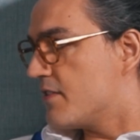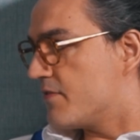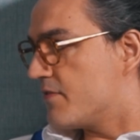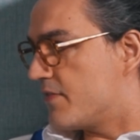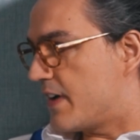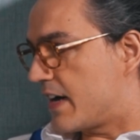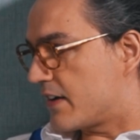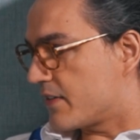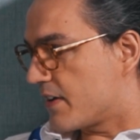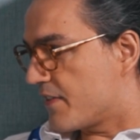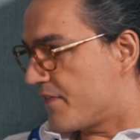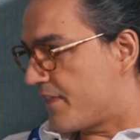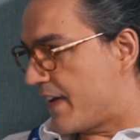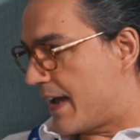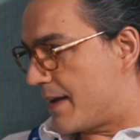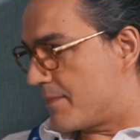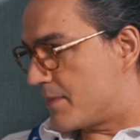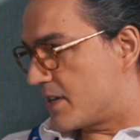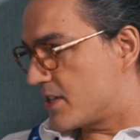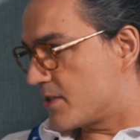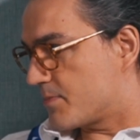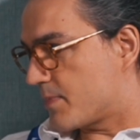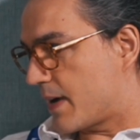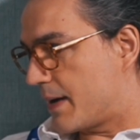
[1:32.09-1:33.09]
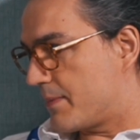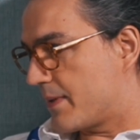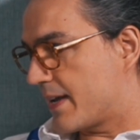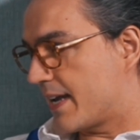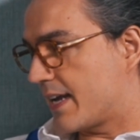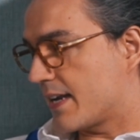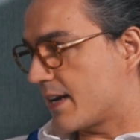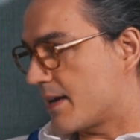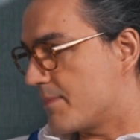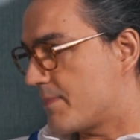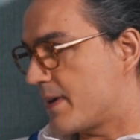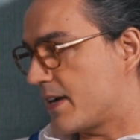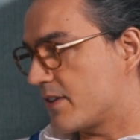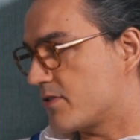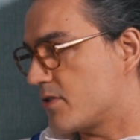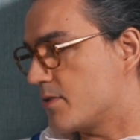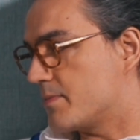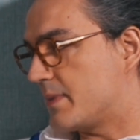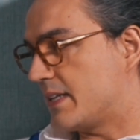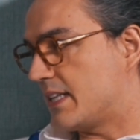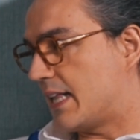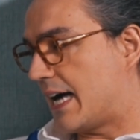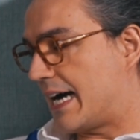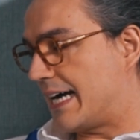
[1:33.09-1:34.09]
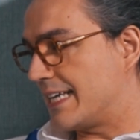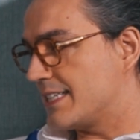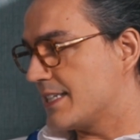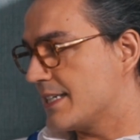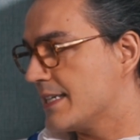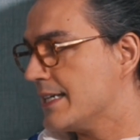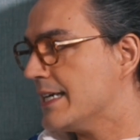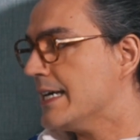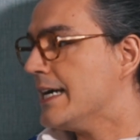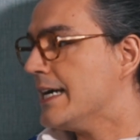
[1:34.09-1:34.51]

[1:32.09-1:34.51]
Very famous, probably get compared to him a lot.